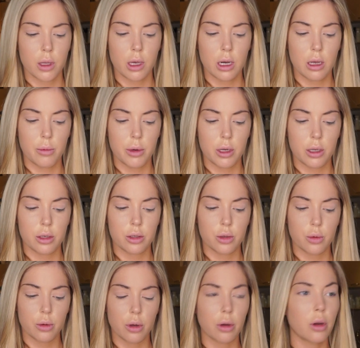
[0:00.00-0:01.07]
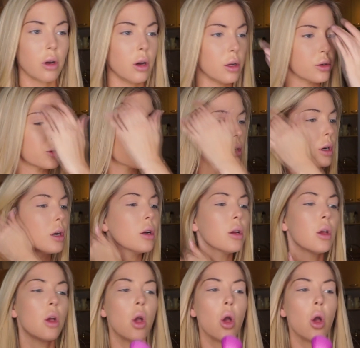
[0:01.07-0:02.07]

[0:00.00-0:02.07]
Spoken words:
And I'm going to do a little contour.